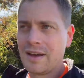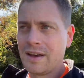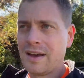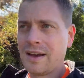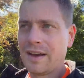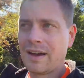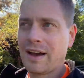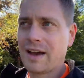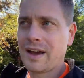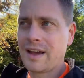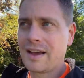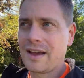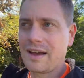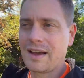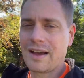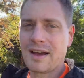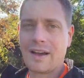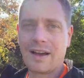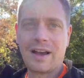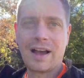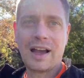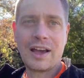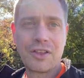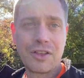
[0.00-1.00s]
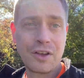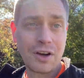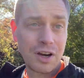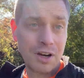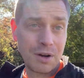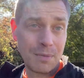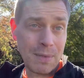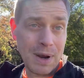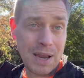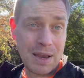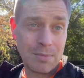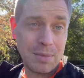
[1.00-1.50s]
I thought it
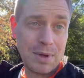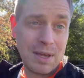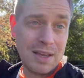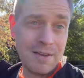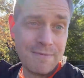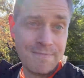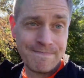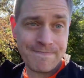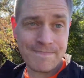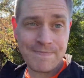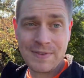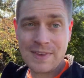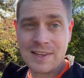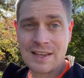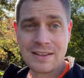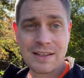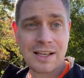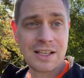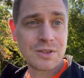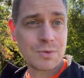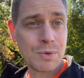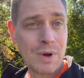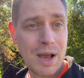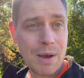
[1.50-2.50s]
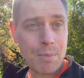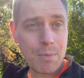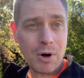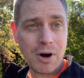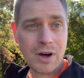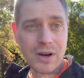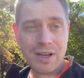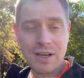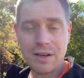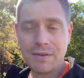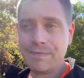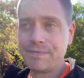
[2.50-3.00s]
might be, and that's why I bought
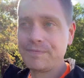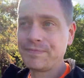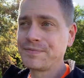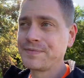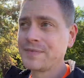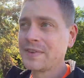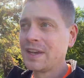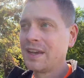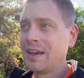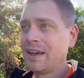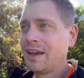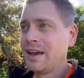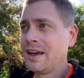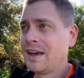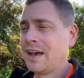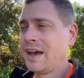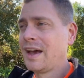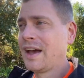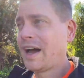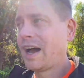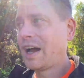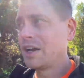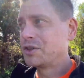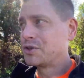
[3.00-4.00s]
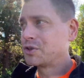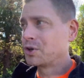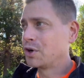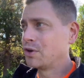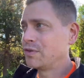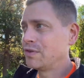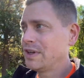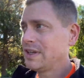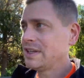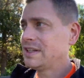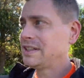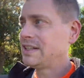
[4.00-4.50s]
it. I drove
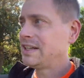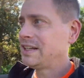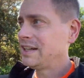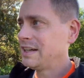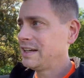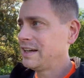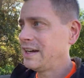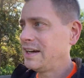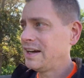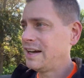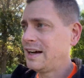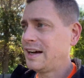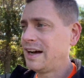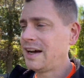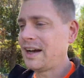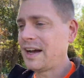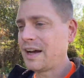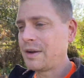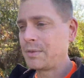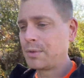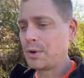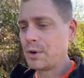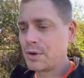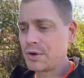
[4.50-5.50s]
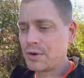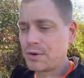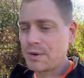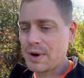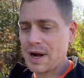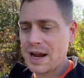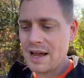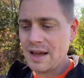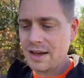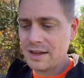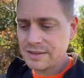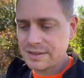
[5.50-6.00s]
it, I rode
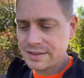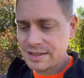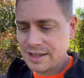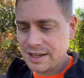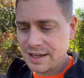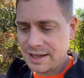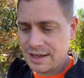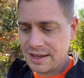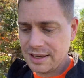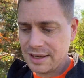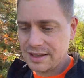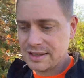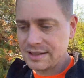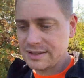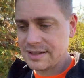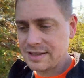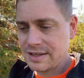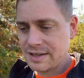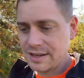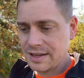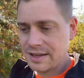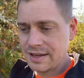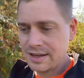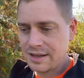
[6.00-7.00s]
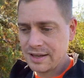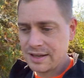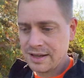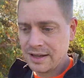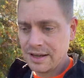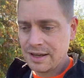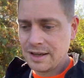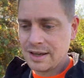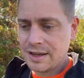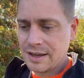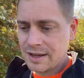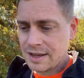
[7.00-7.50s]
around and
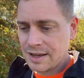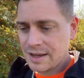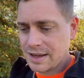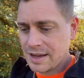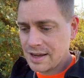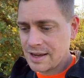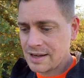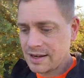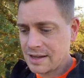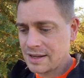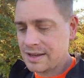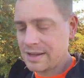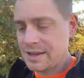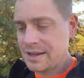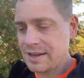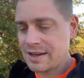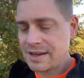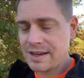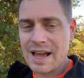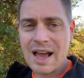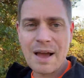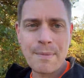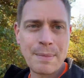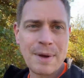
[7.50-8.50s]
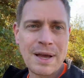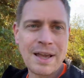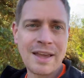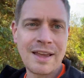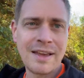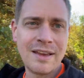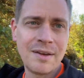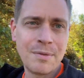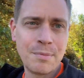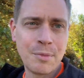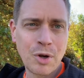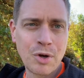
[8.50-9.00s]
kind of got my
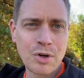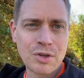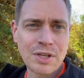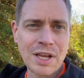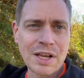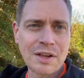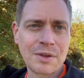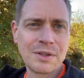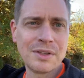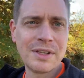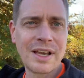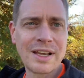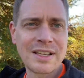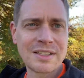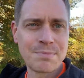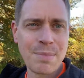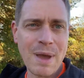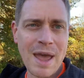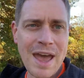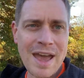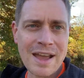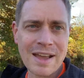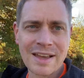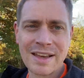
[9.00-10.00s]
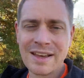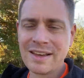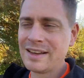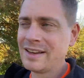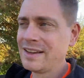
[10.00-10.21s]
motorcycle legs back.